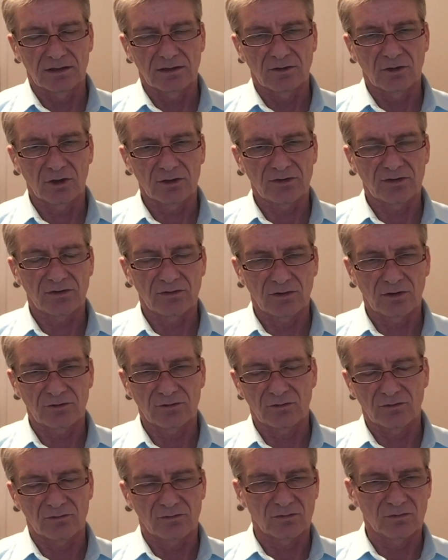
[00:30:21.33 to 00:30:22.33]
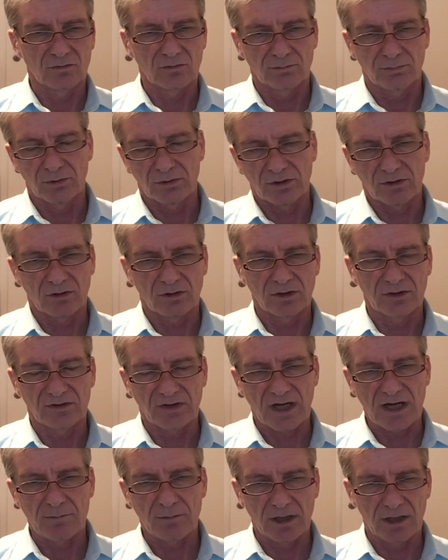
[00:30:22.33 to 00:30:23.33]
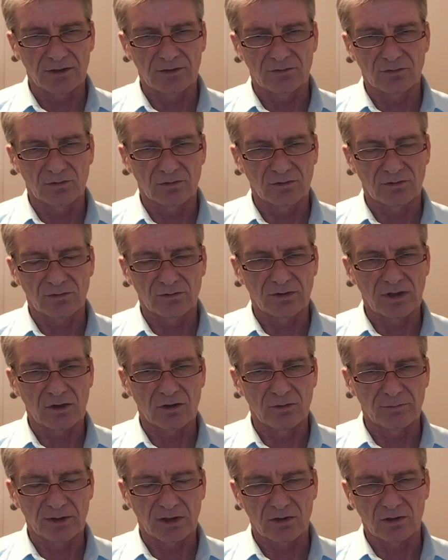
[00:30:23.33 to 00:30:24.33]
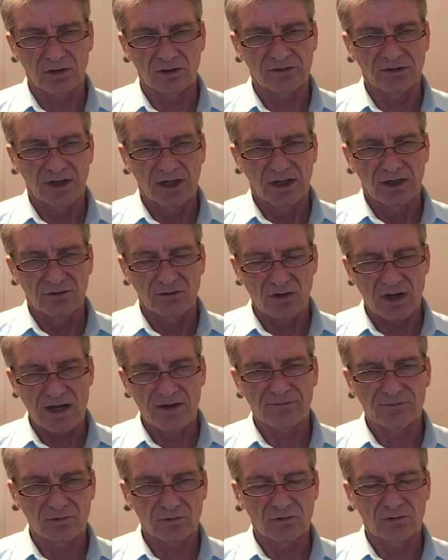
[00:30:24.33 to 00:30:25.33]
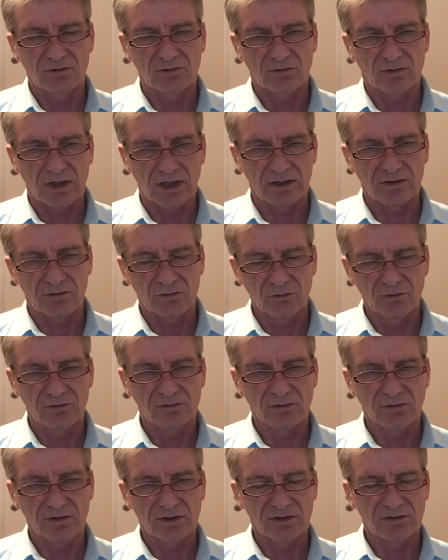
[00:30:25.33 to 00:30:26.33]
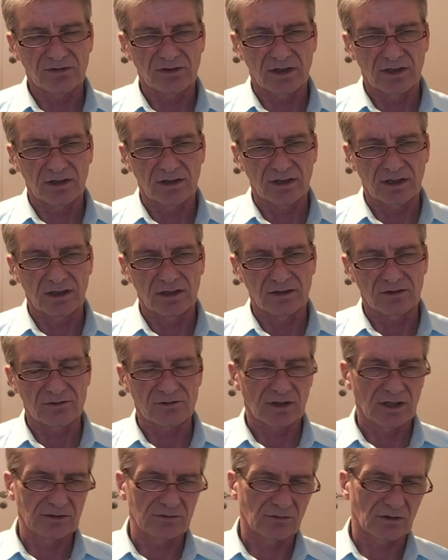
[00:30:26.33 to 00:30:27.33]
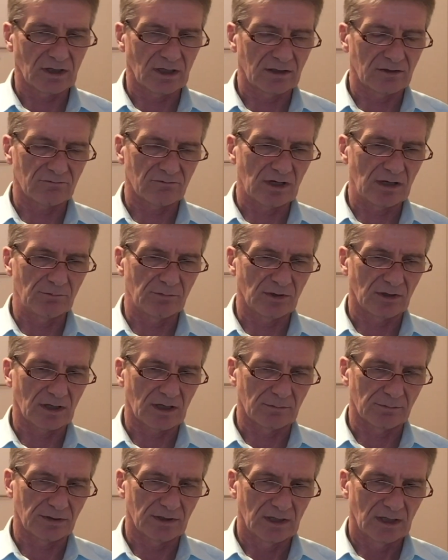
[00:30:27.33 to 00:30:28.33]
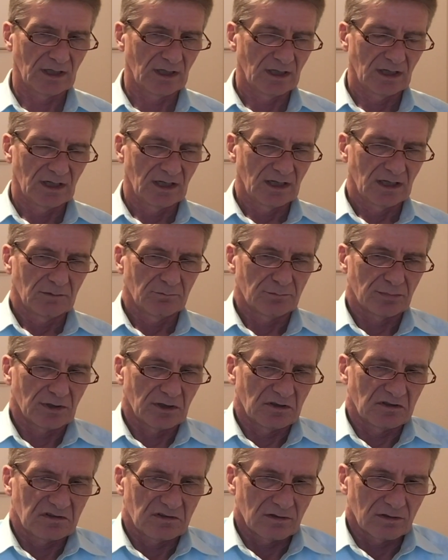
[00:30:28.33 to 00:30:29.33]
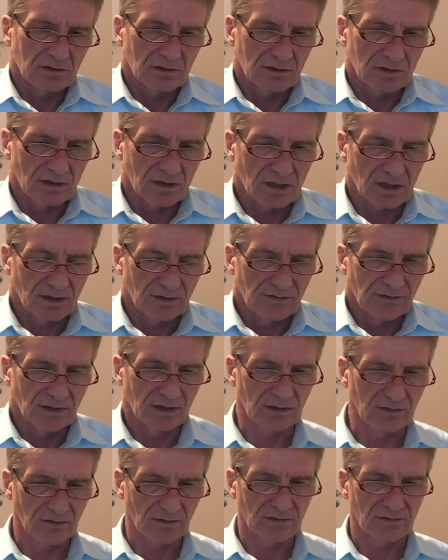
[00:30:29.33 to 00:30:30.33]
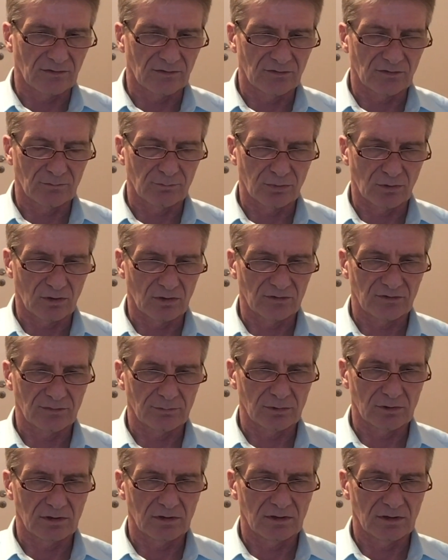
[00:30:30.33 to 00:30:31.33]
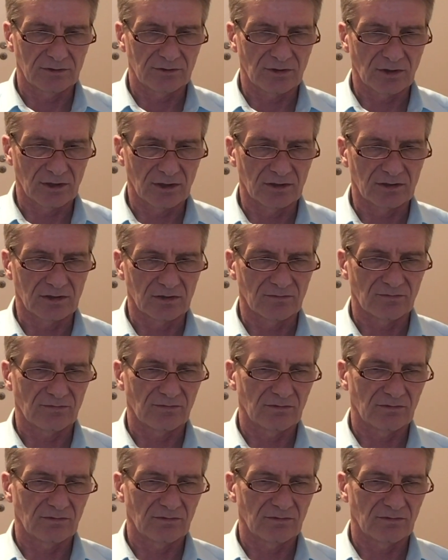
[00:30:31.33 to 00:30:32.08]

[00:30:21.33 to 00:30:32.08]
not to put it on a timeline too narrow, because you have to get used to this and try to ramp it up. But I think this is a plausible alternative.